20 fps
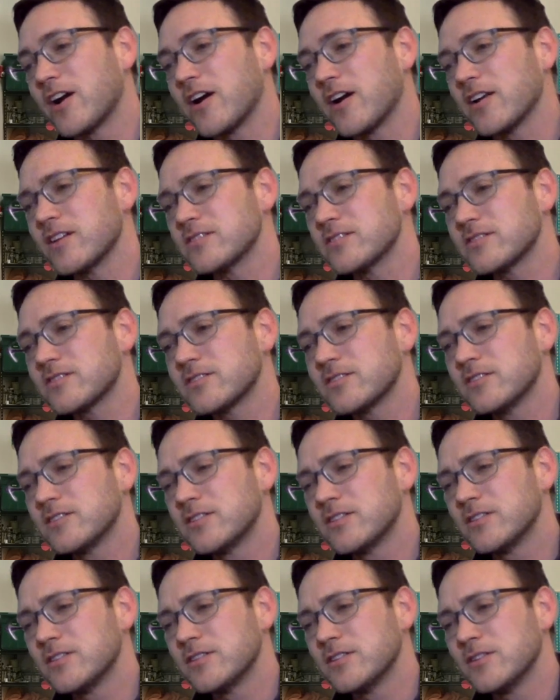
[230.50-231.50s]
artist.
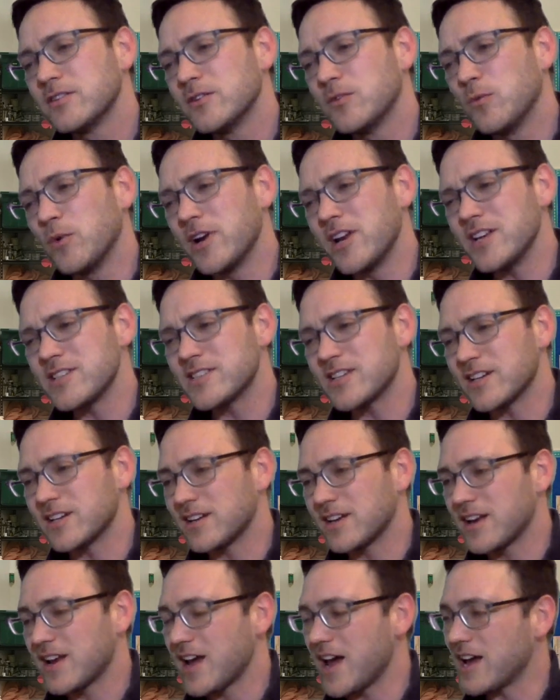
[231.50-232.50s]
What is it?
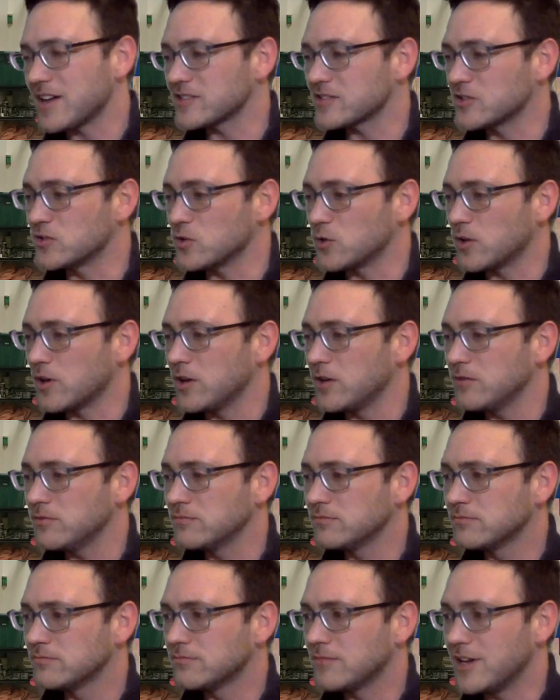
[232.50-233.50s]
Asked Zorro.
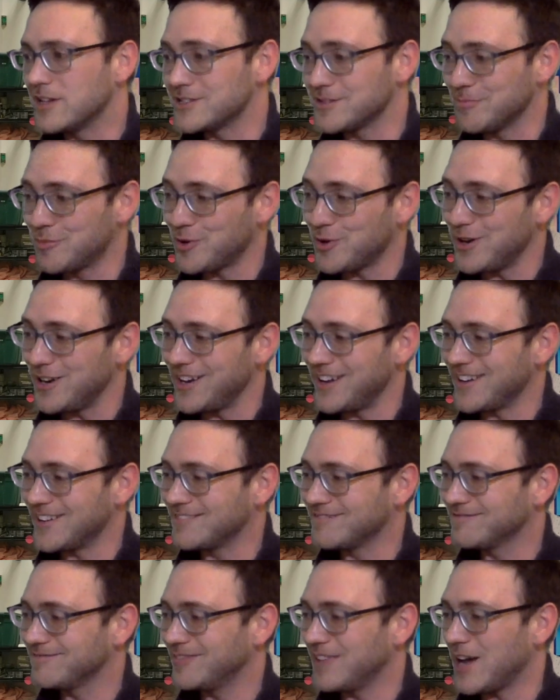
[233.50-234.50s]
It's a boy,
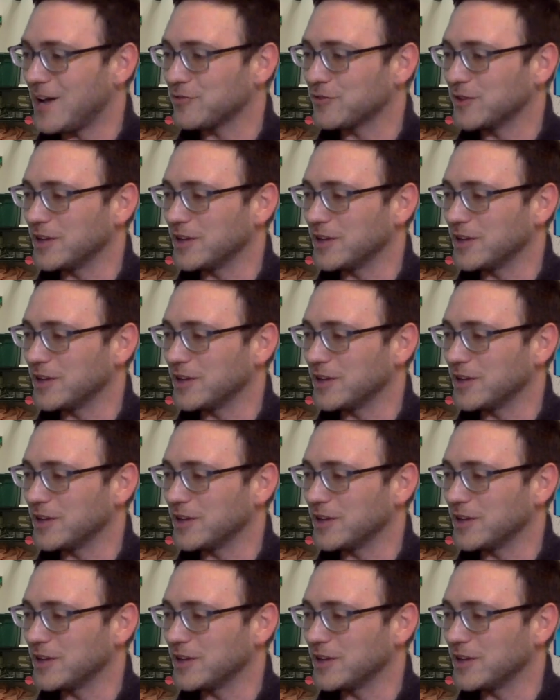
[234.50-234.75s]
laughed